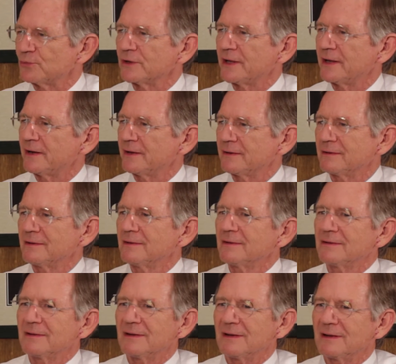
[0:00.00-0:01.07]
We're getting
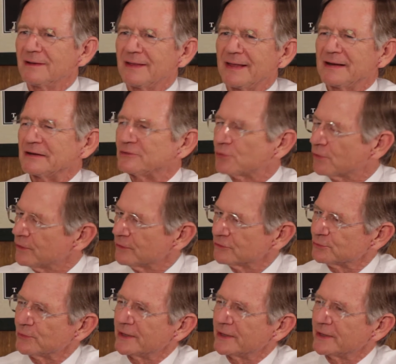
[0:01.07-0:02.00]
uh, editorials.